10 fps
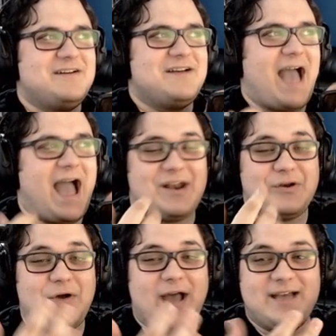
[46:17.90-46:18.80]
I don't
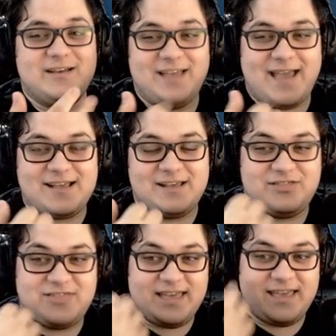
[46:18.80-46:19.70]
know.
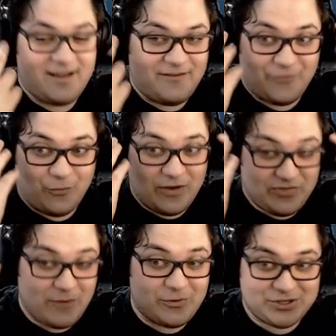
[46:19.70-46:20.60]
Thinking of what
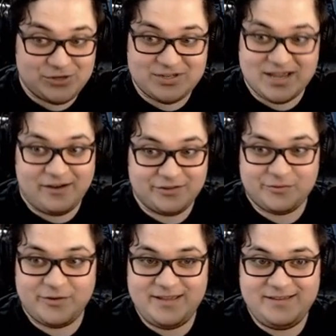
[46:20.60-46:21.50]
they would do to Elden
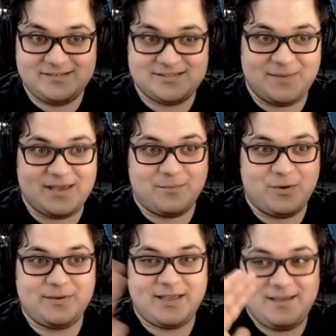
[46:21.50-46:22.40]
Ring to make a
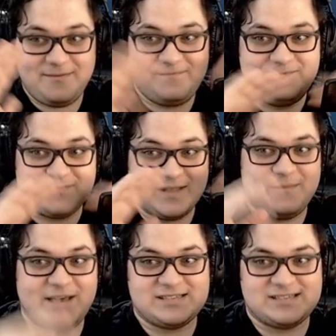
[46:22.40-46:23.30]
mobile game, it
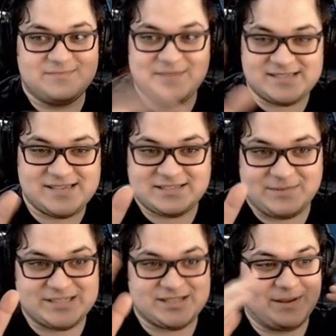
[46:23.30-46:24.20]
makes me sick to
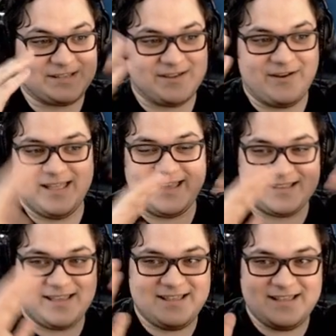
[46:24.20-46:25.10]
my stomach. So
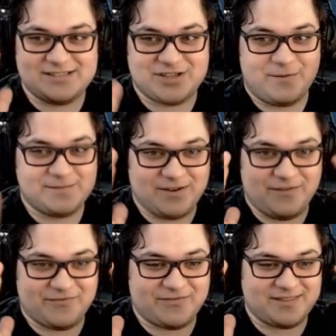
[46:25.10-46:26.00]
like in terms
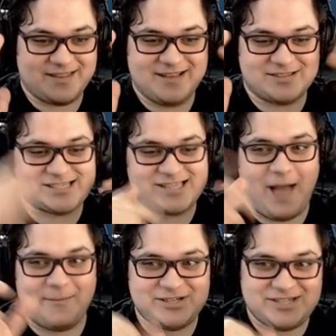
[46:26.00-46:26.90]
of a
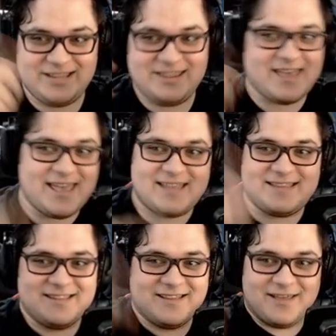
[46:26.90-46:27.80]
slot machine you hit
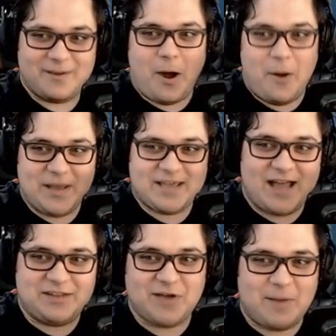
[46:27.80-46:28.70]
and you're like, oh my
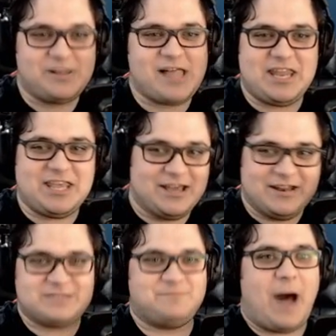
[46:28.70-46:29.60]
God, you got Millennia,
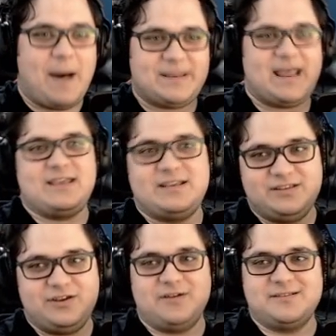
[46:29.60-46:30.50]
and it's popping at you
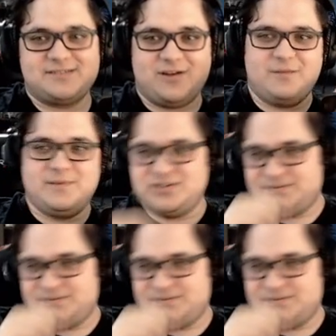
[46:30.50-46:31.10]
and it's garbage.